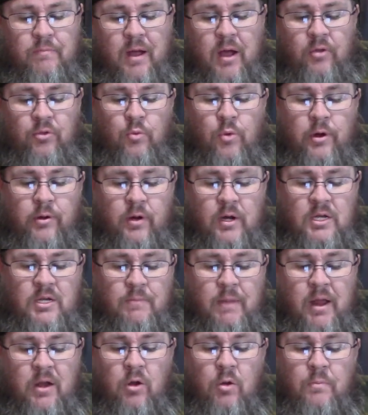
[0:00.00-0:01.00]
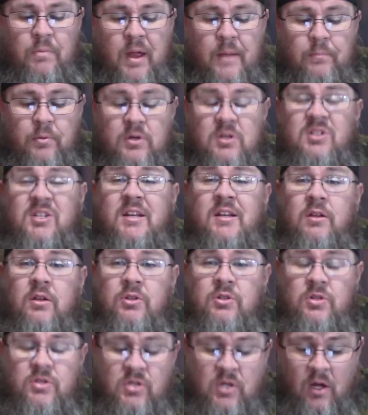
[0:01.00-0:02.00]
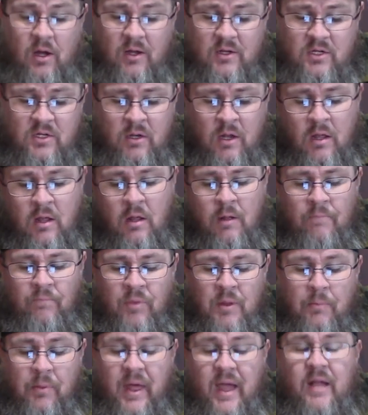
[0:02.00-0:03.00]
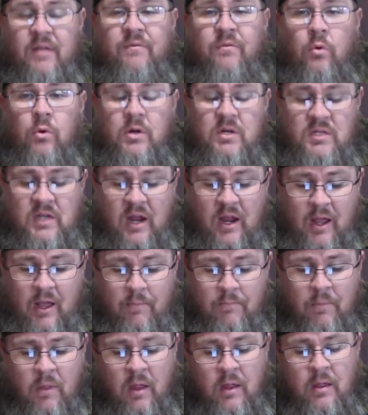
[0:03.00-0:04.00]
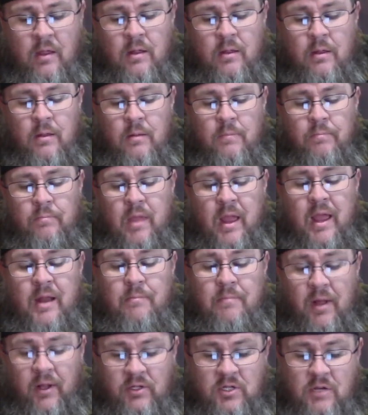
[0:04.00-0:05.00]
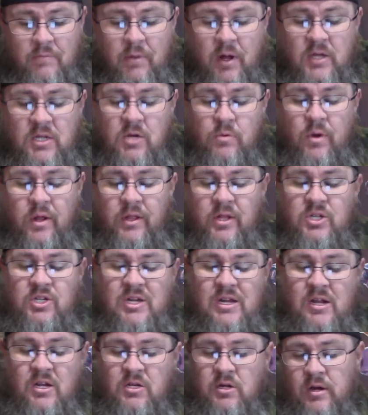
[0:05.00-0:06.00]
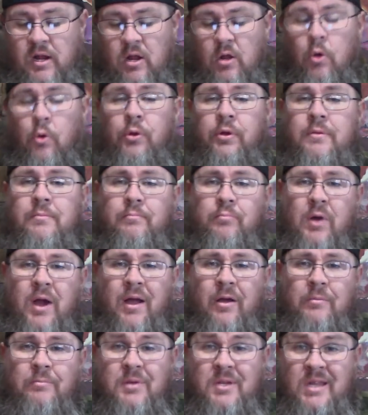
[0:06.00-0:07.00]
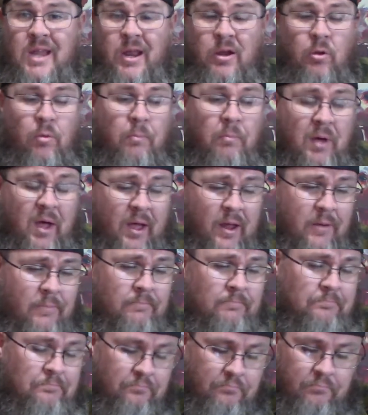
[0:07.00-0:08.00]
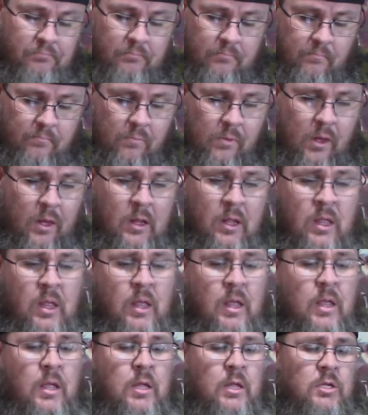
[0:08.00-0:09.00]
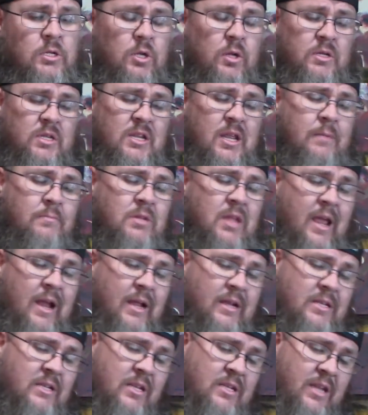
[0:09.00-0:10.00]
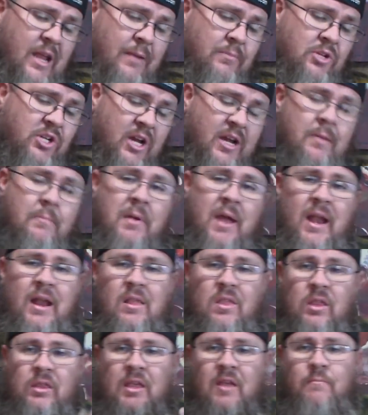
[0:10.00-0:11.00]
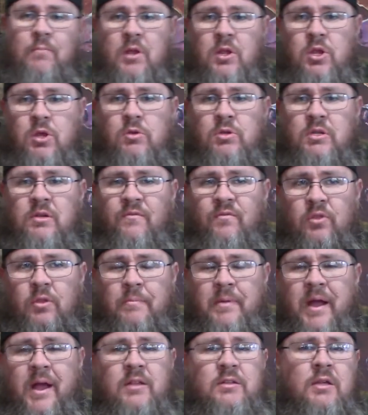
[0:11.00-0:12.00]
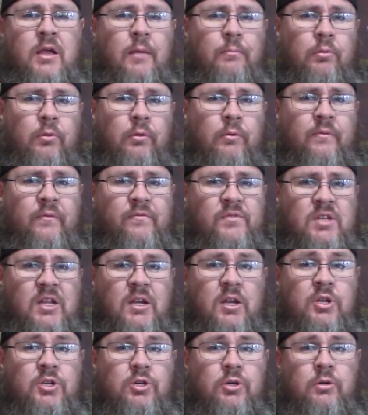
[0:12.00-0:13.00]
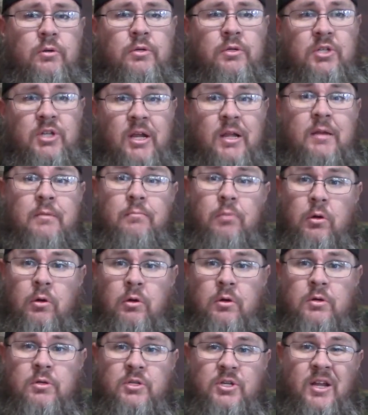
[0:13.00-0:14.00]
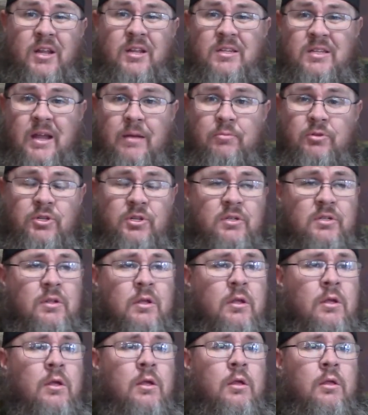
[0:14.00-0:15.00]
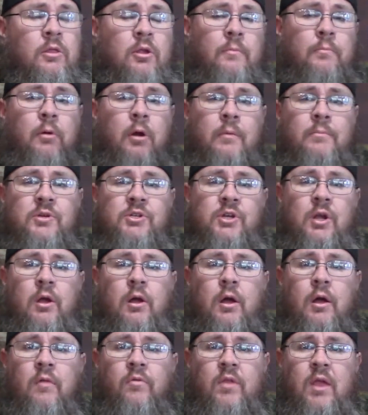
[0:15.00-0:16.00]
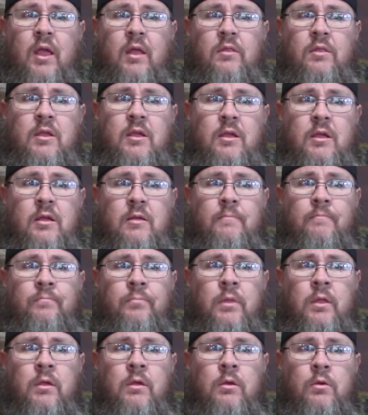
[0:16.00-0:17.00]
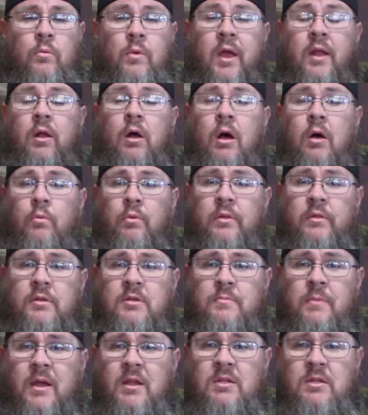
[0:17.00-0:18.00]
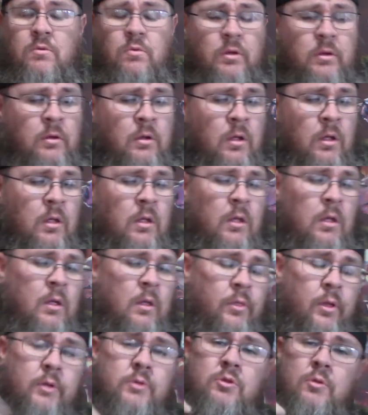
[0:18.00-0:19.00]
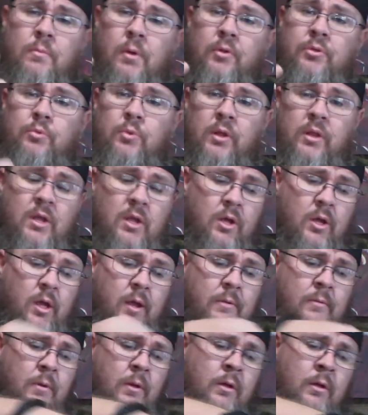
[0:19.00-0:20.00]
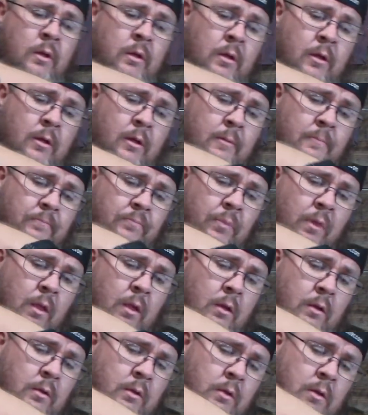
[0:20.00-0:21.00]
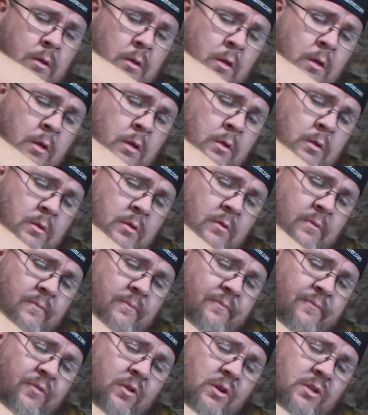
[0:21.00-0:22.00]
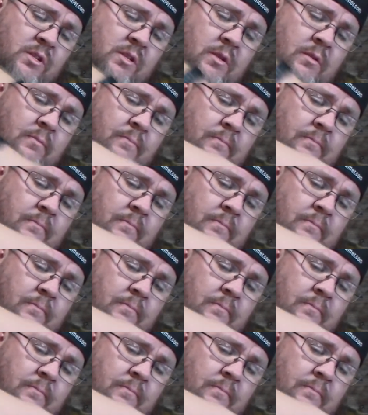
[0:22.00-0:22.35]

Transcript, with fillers: mouth-watering tomato pepper signature sauce, black forest ham, and melted mozzarella cheese on a golden brown potato bun. So it seems like it's the same chicken patty that they've been using for the past couple of signature chicken burgers, chicken sandwiches. Their Parmesan and the red hot one, the spicy one. Those are both really good. First,